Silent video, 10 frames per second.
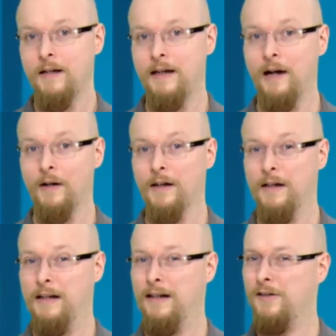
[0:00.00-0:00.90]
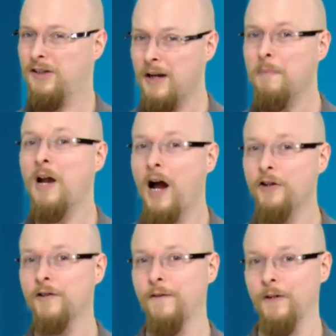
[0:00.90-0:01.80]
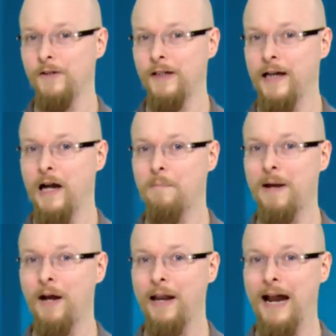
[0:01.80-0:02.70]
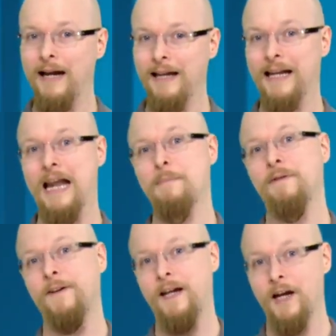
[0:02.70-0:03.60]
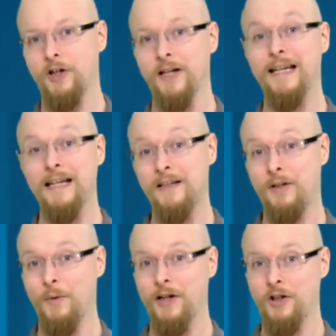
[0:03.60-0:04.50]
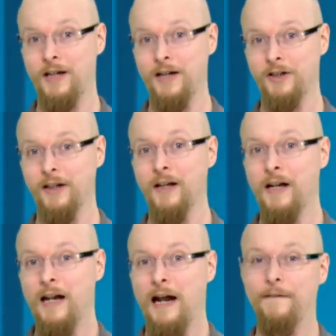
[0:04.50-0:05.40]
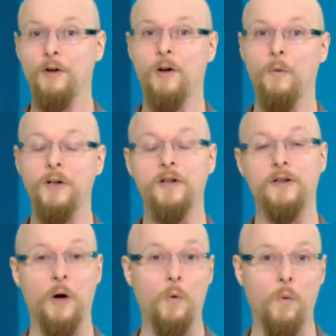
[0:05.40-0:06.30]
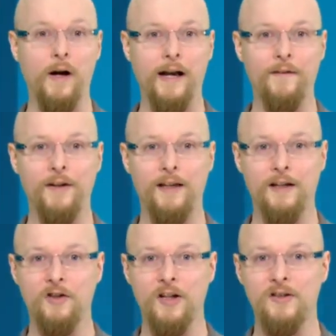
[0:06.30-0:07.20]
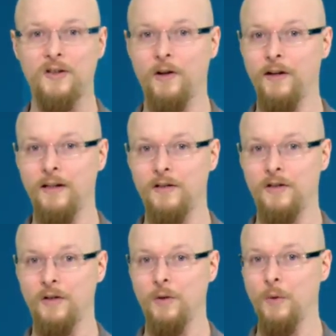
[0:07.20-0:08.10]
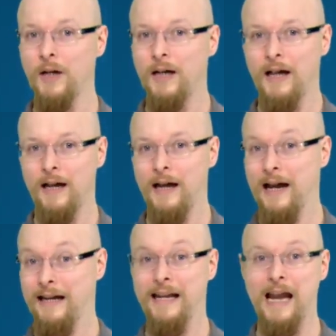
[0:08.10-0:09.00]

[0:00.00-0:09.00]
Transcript: Now, there's some controversy about adding gamification into education. After all, we don't want everything to just turn into a, a